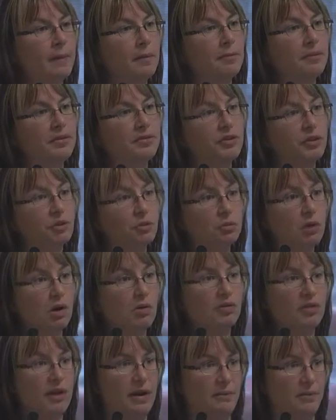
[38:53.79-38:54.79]
but the
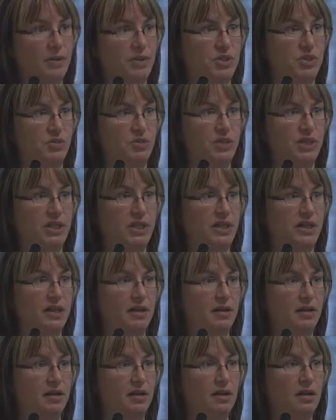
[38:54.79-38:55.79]
growth opportunity,
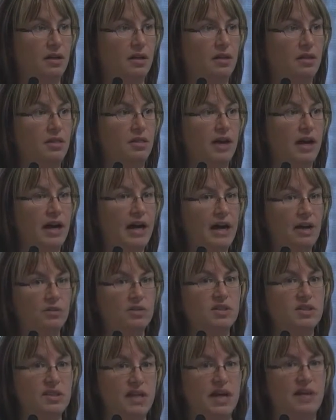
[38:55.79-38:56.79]
the
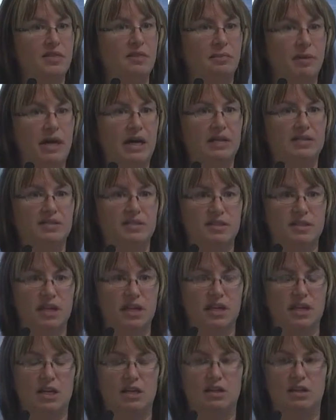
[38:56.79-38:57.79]
outside-the-box
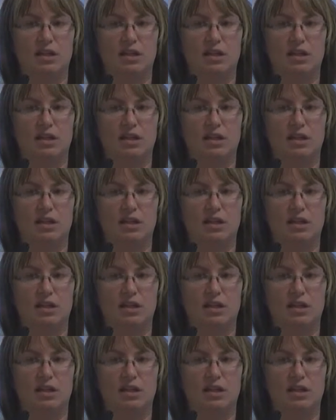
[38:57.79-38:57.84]
thinking,